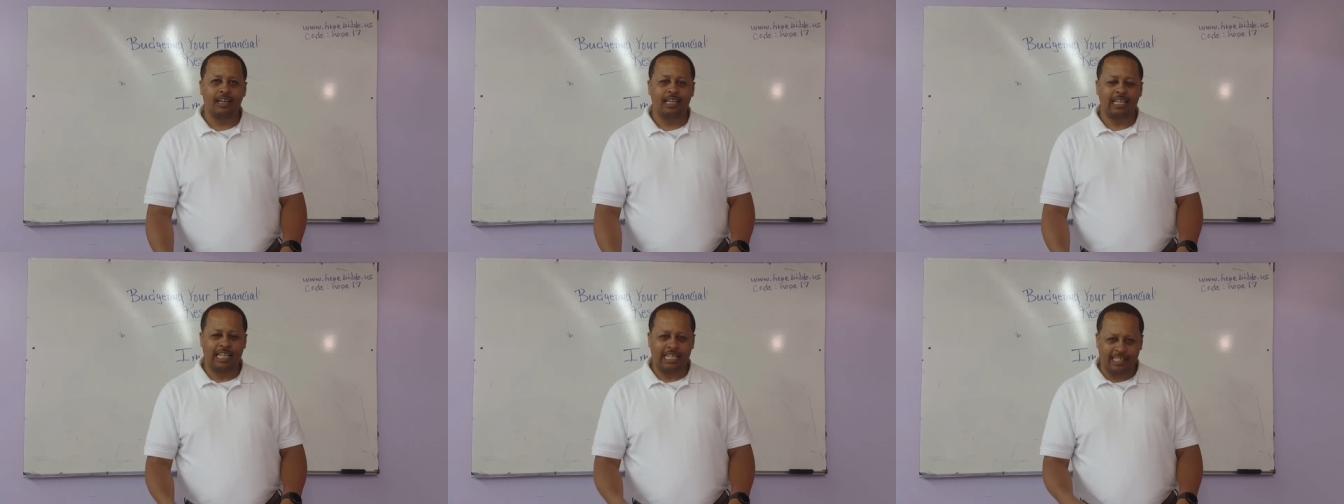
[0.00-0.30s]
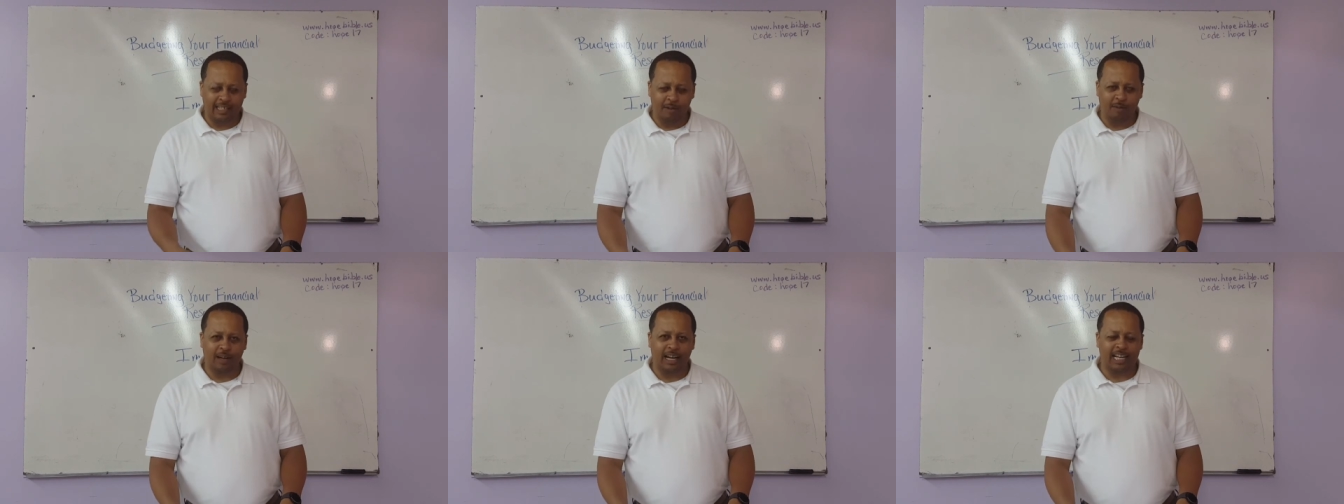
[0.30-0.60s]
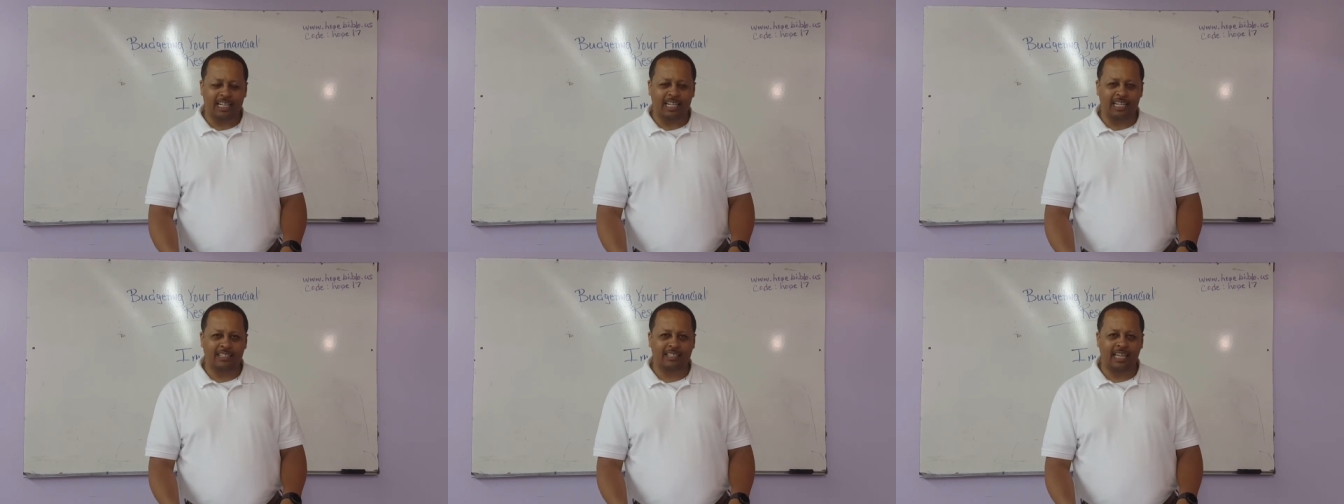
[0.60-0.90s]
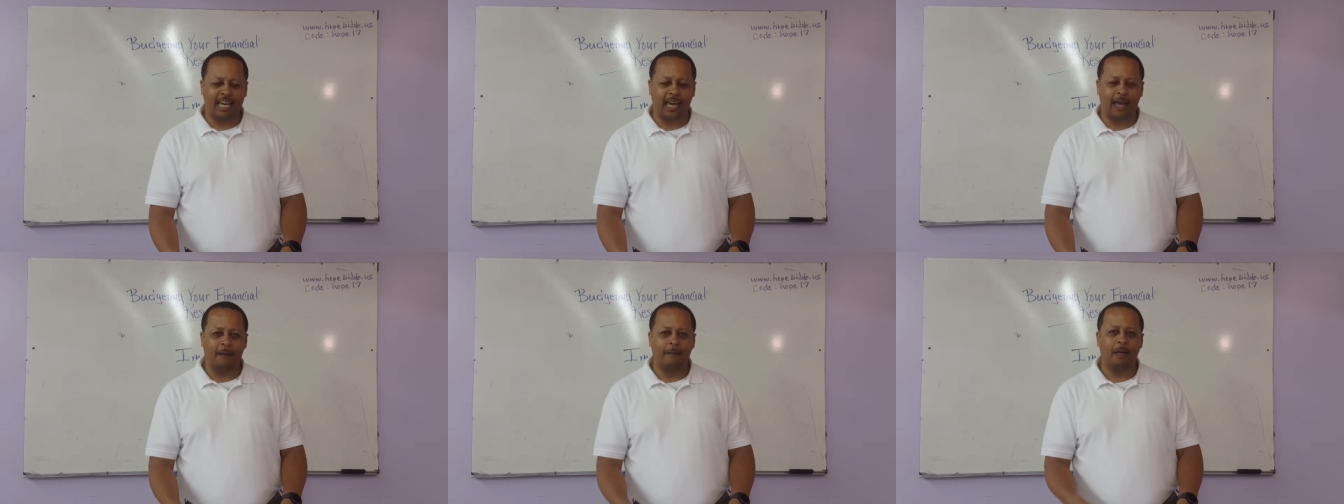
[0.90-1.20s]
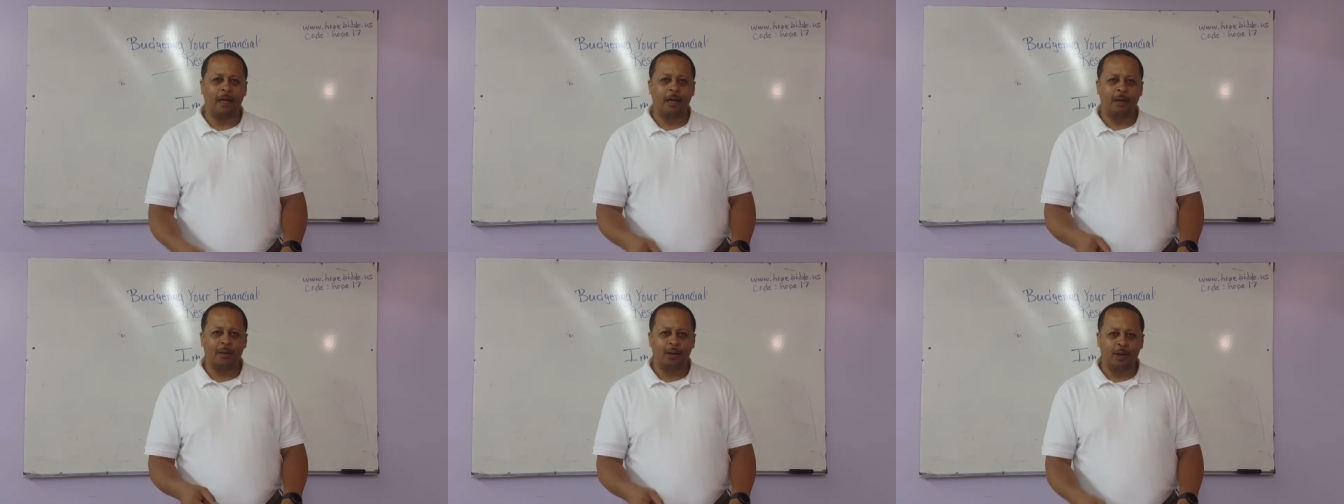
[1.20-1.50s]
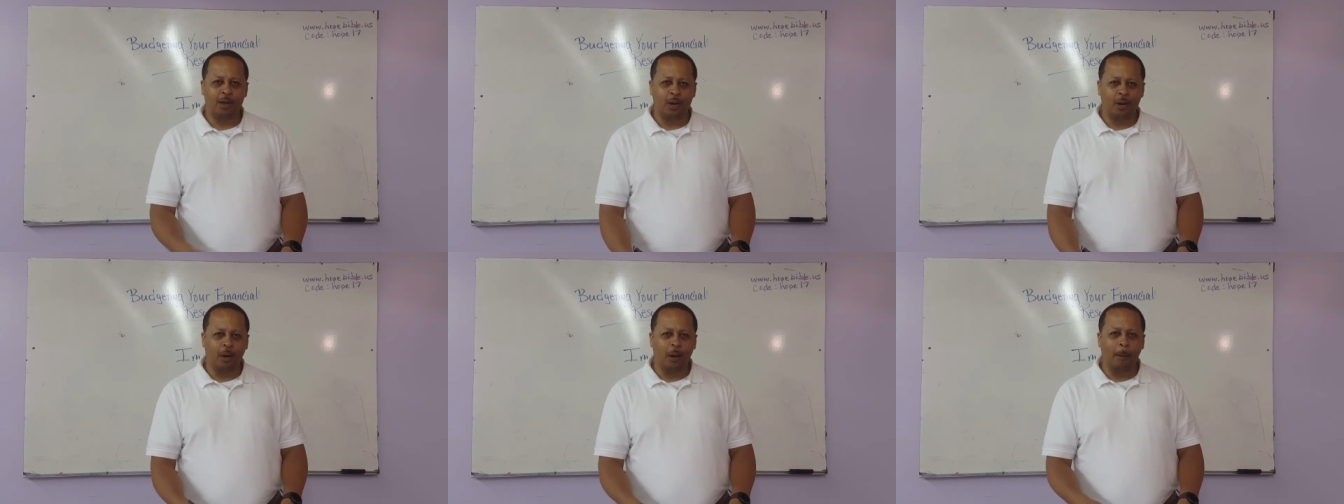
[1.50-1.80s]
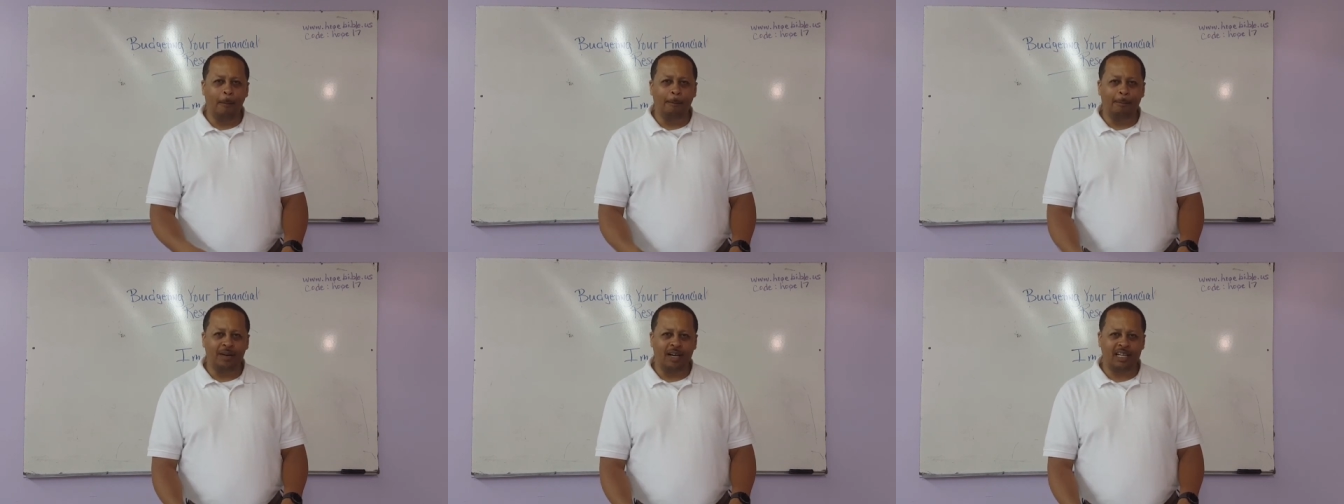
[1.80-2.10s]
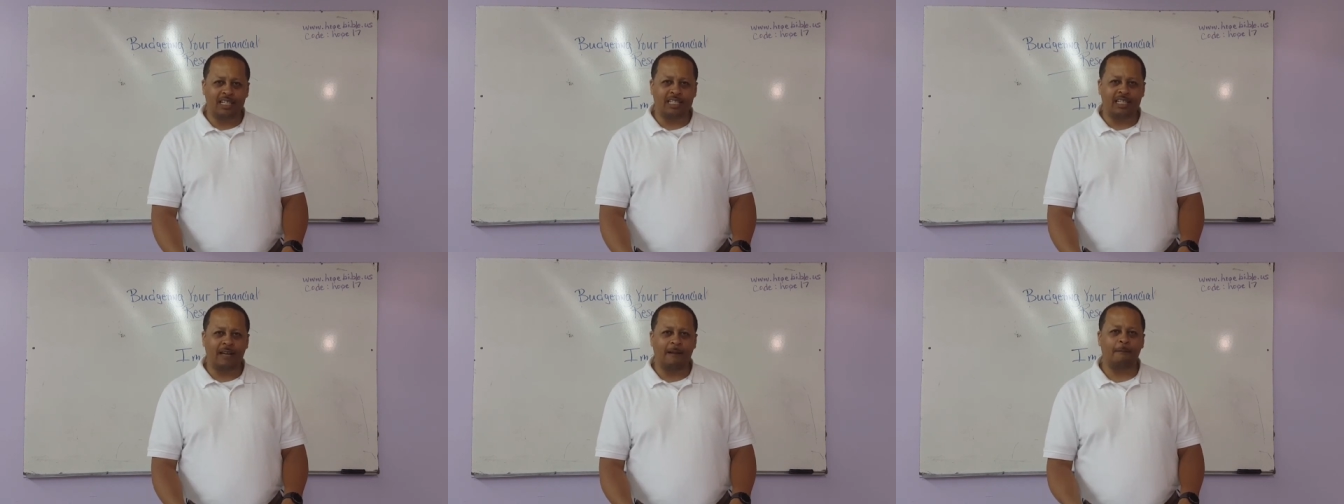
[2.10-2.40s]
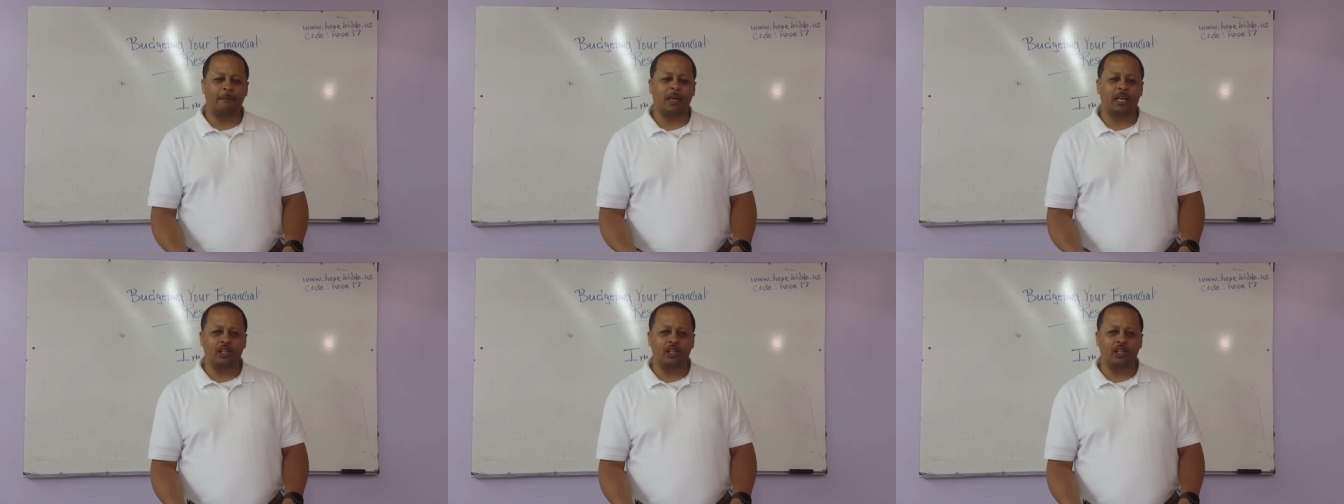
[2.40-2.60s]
Listen to what I just said. Your budget